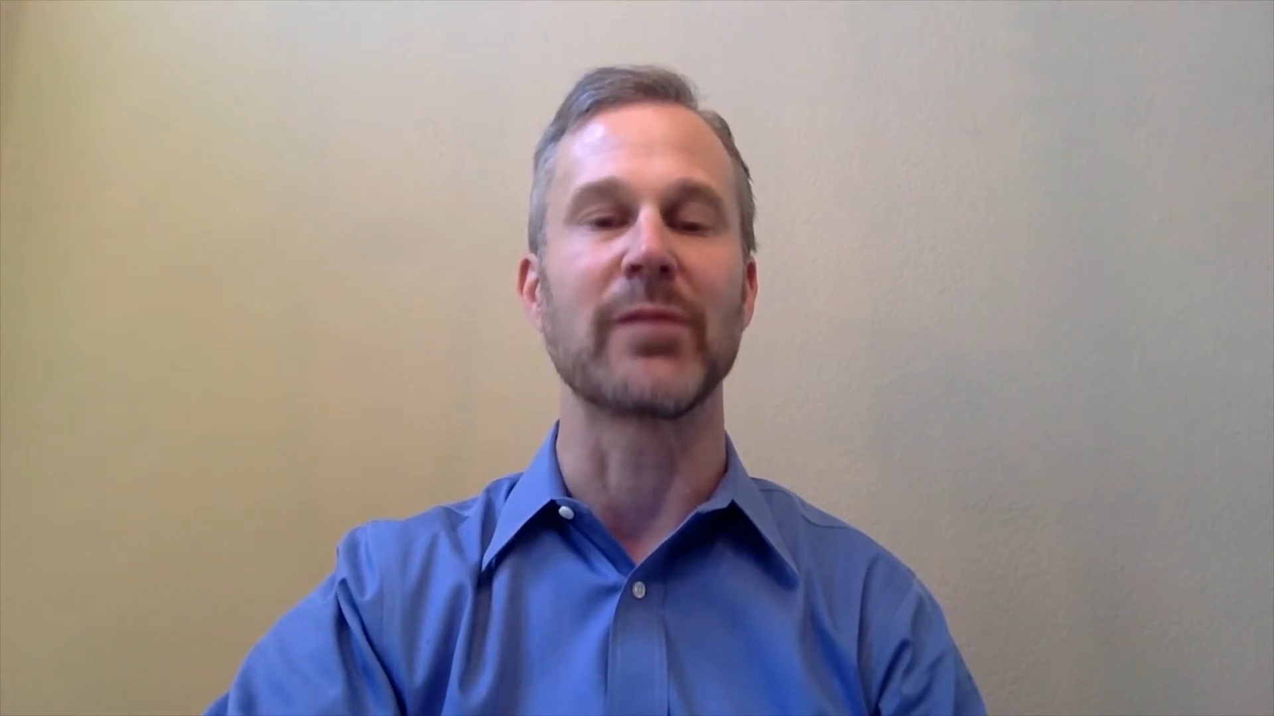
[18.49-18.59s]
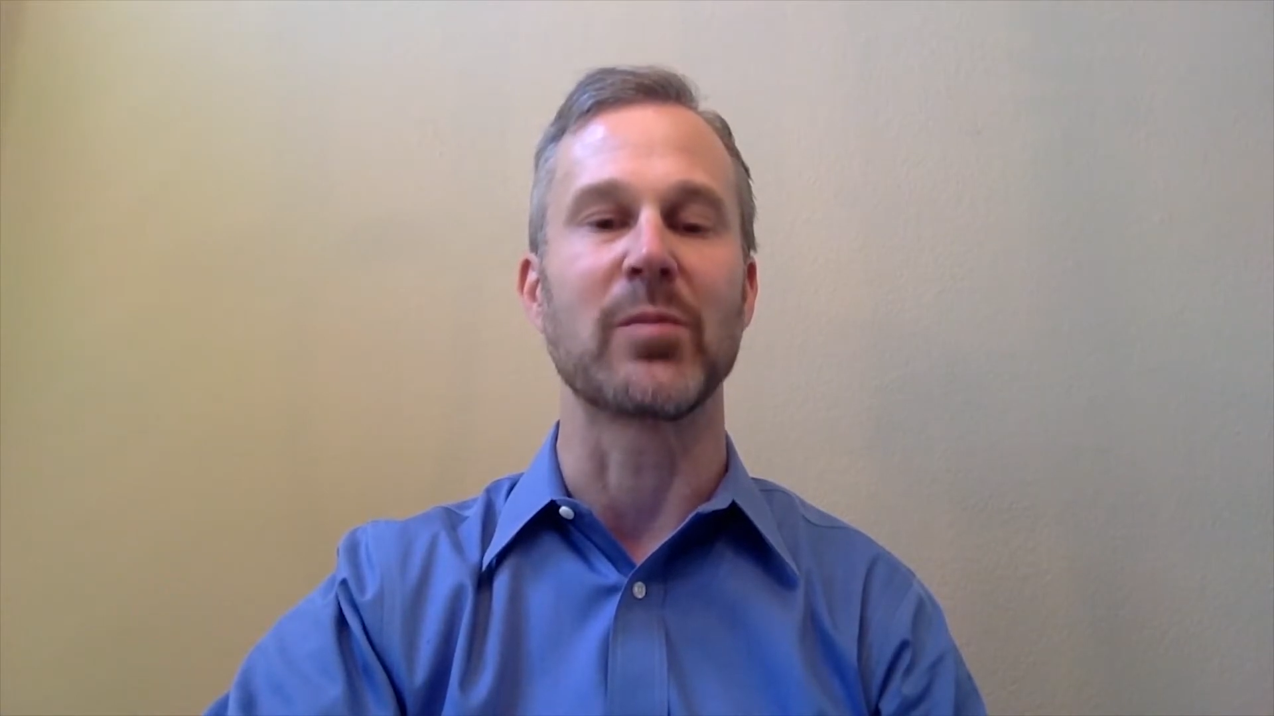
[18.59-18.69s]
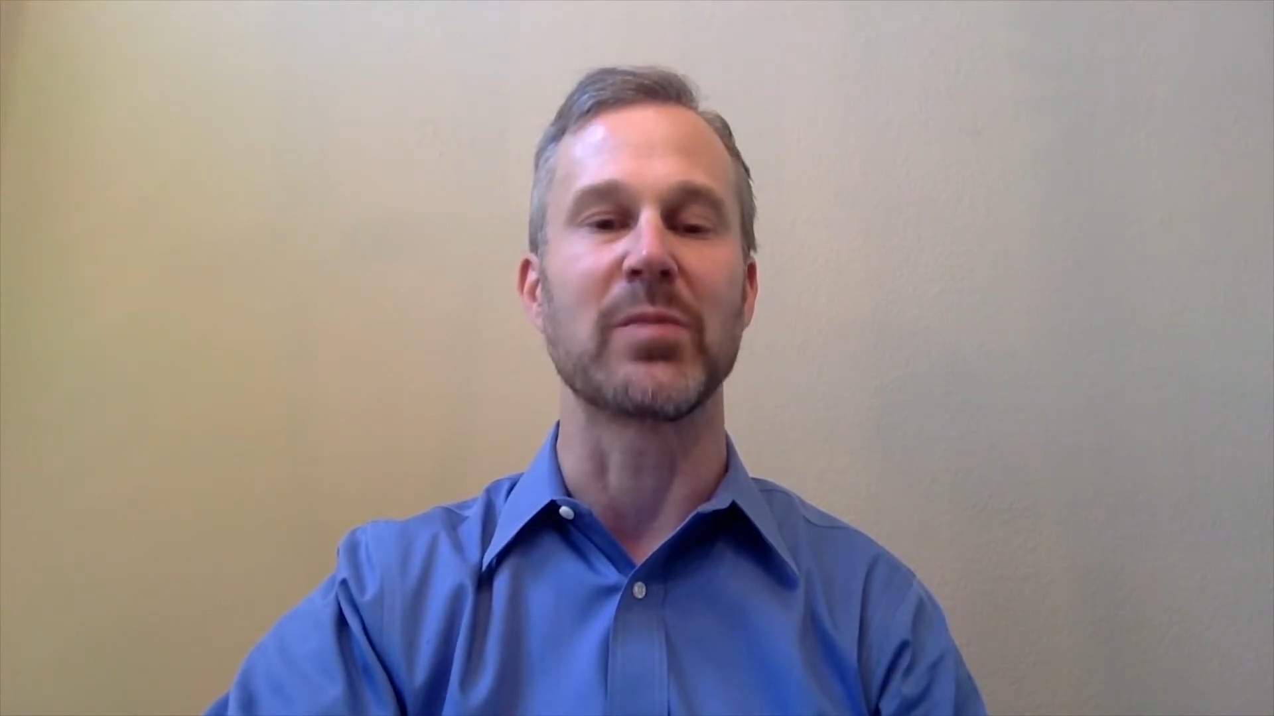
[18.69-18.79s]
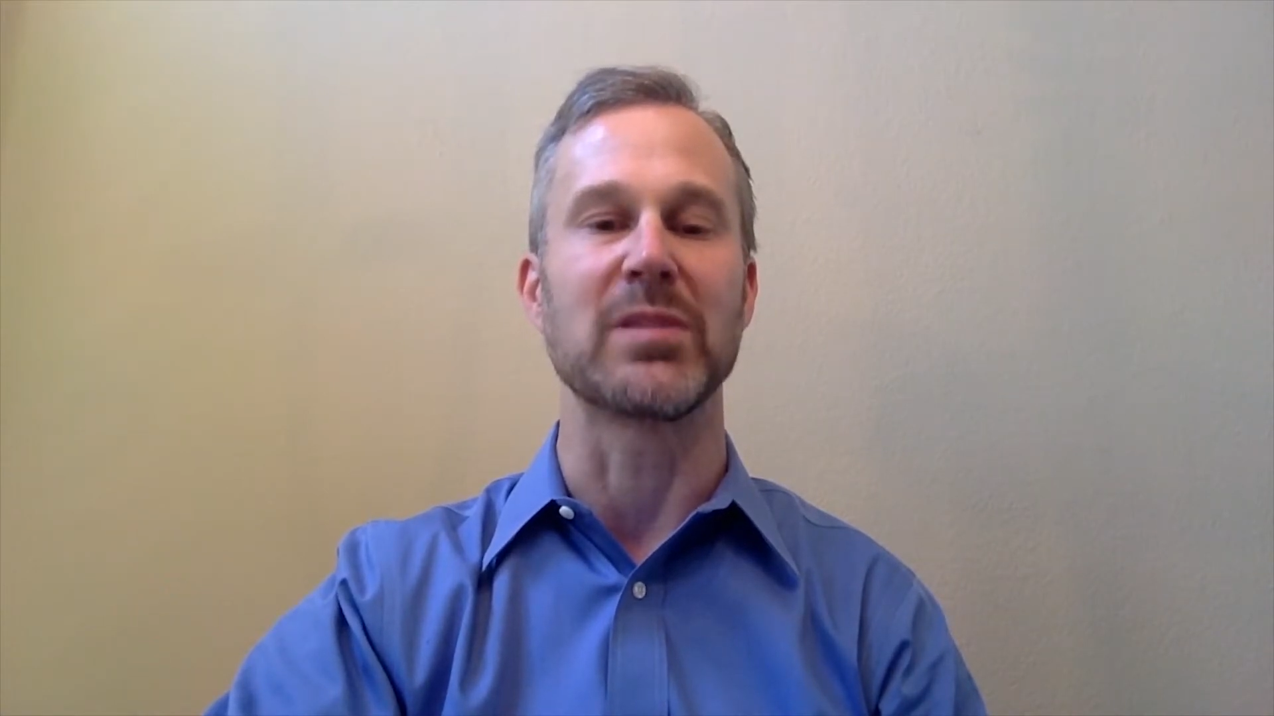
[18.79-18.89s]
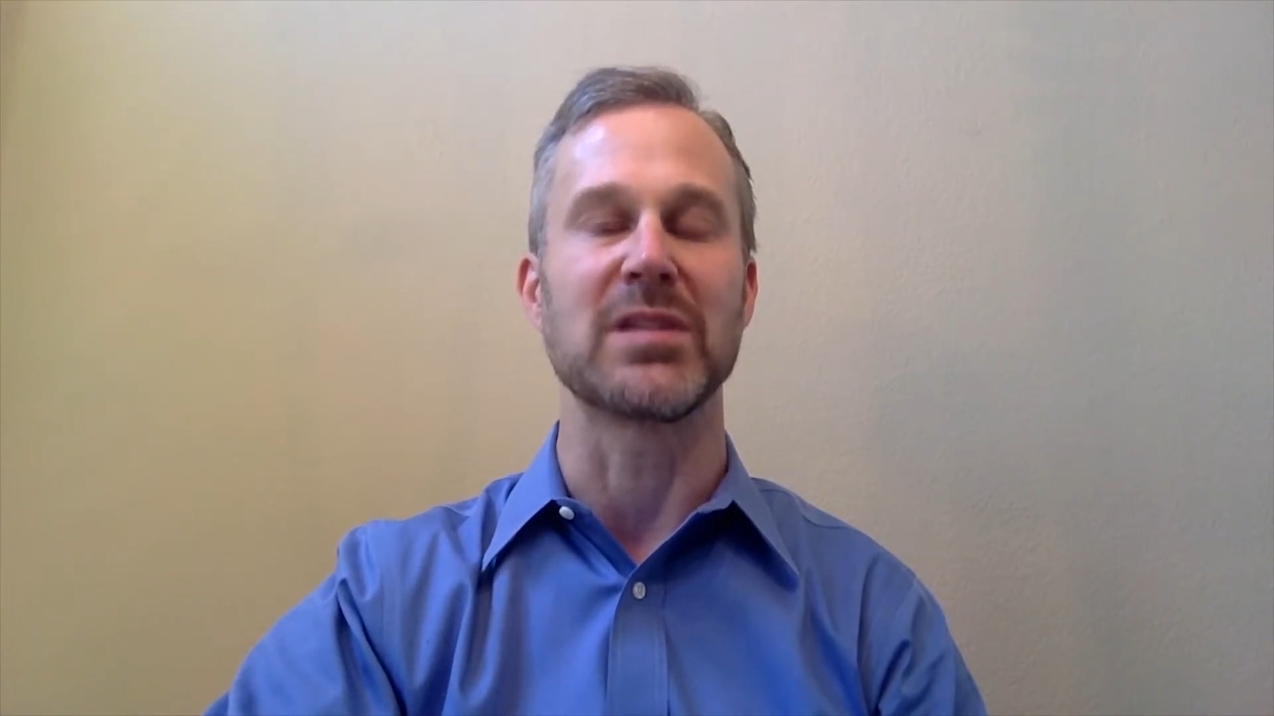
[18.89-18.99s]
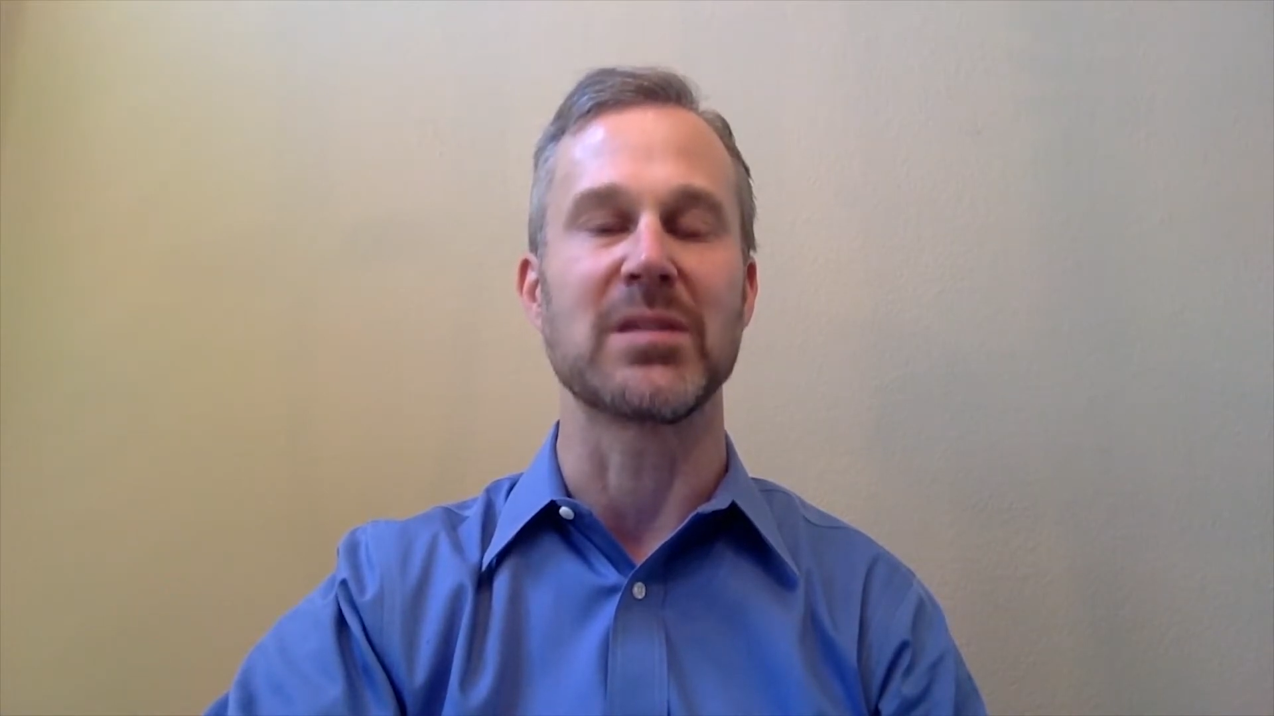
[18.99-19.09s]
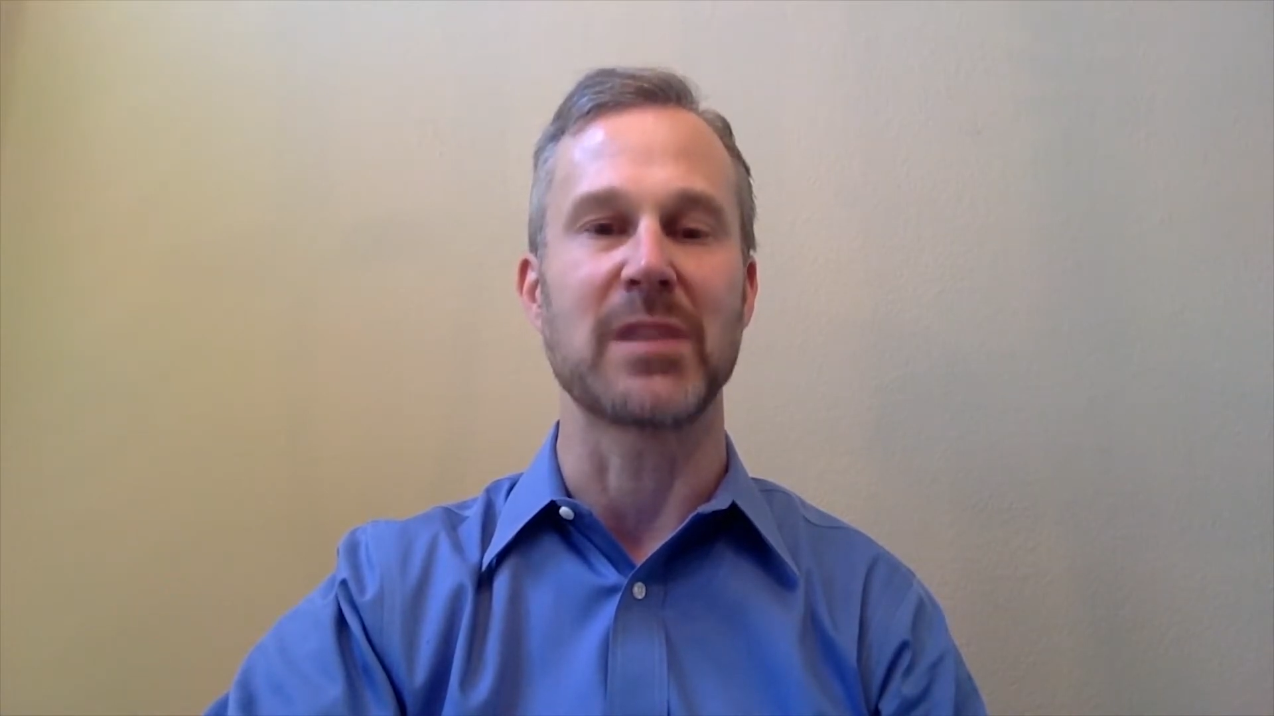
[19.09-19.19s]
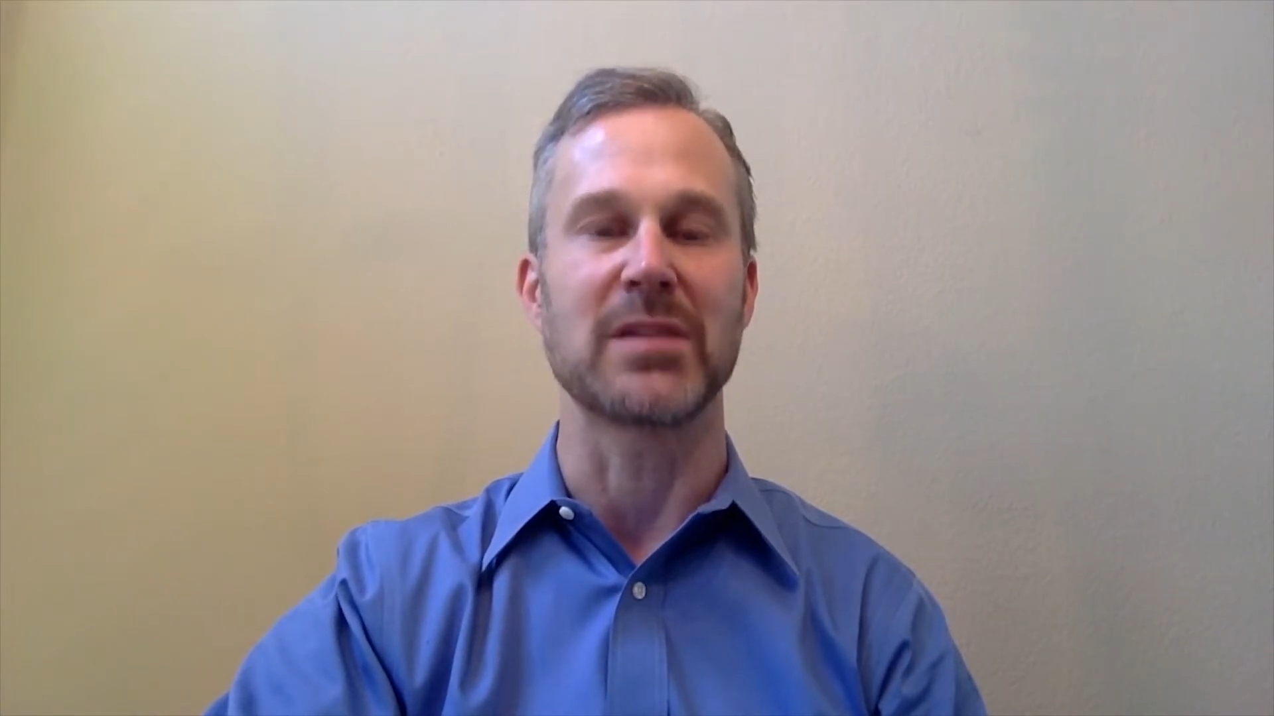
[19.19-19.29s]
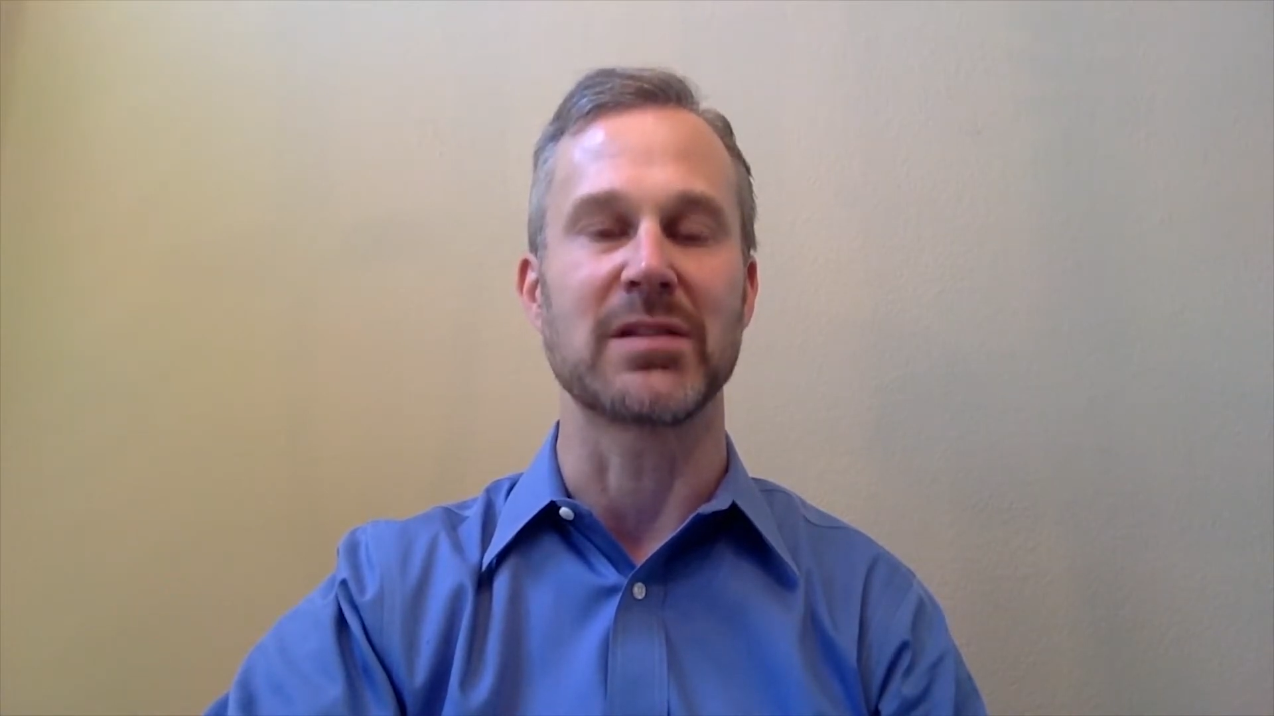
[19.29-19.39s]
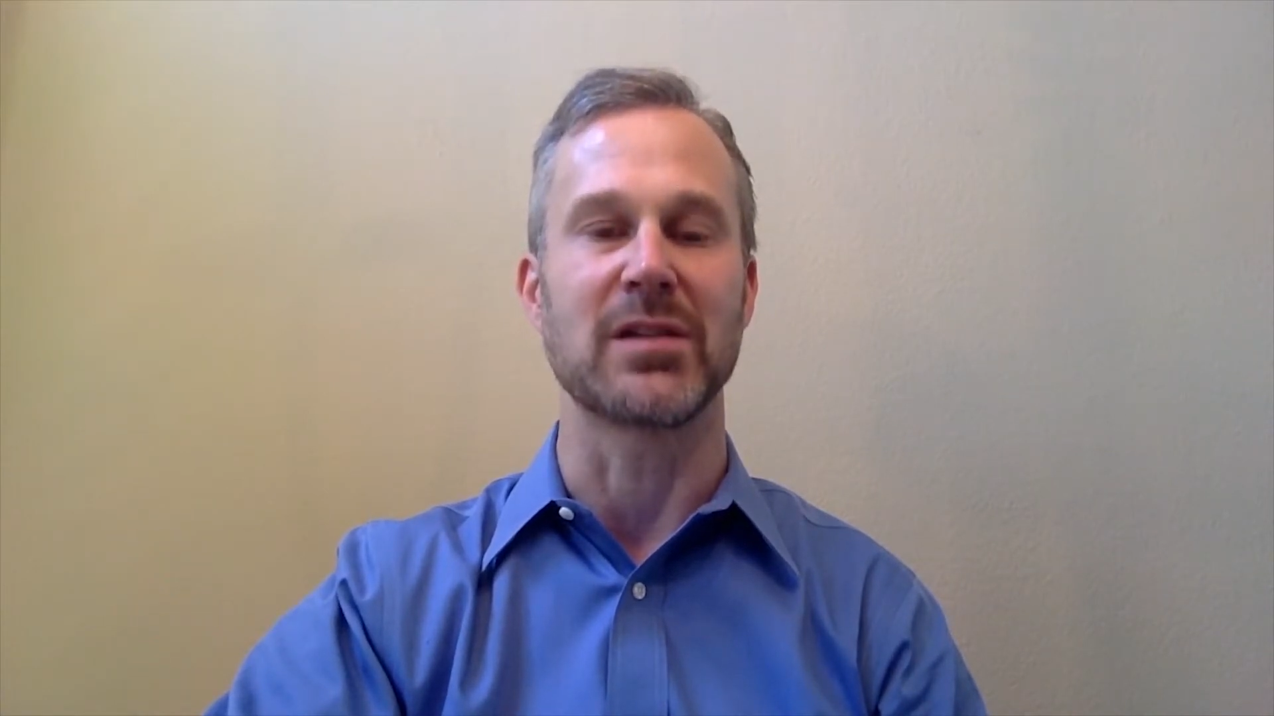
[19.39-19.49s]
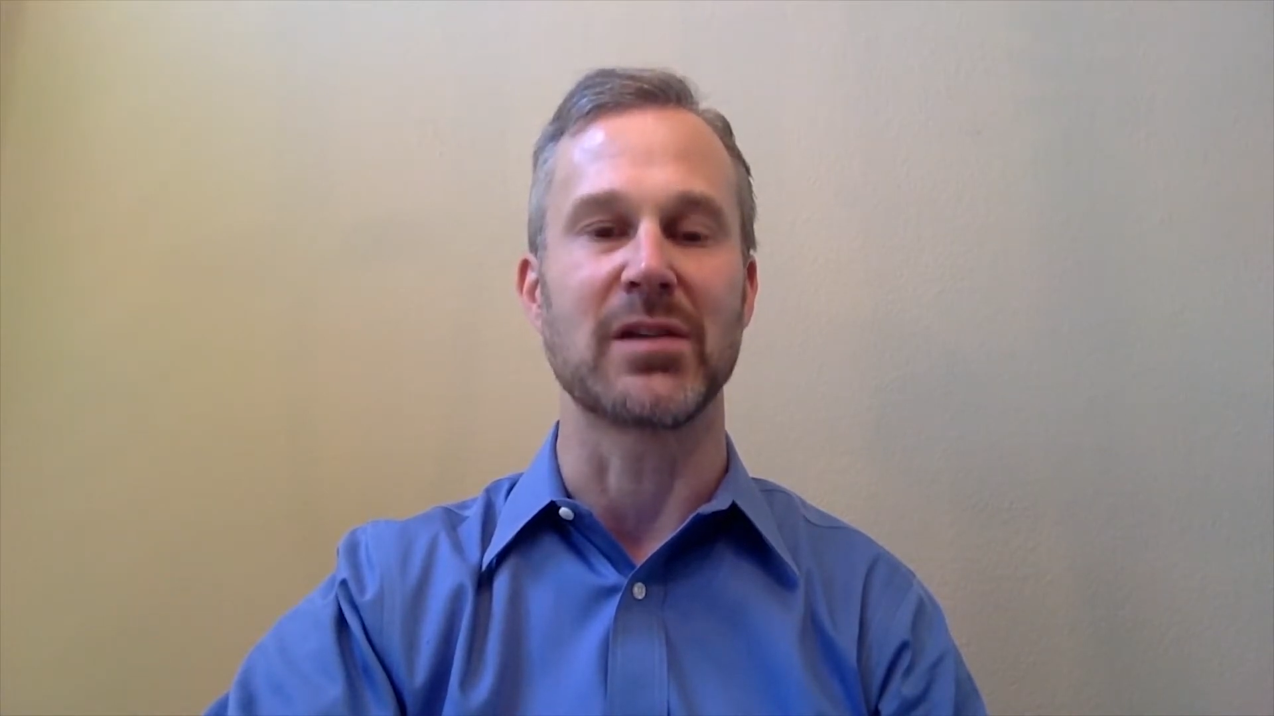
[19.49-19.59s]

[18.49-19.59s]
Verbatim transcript: the Obesity Medicine